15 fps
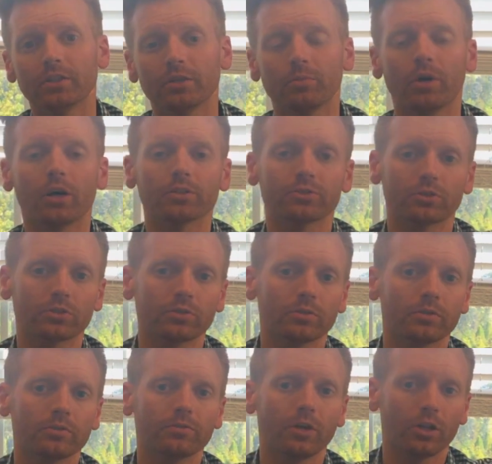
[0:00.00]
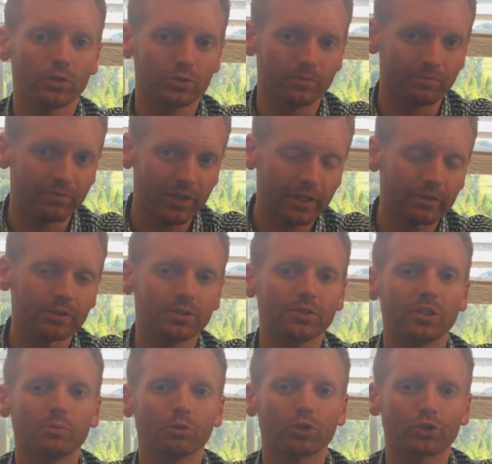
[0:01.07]
of the Boxster follows a very
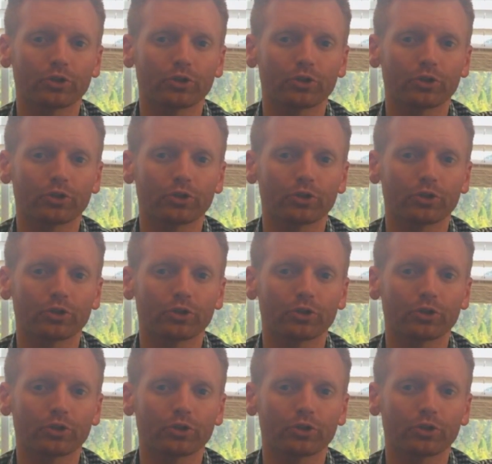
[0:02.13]
similar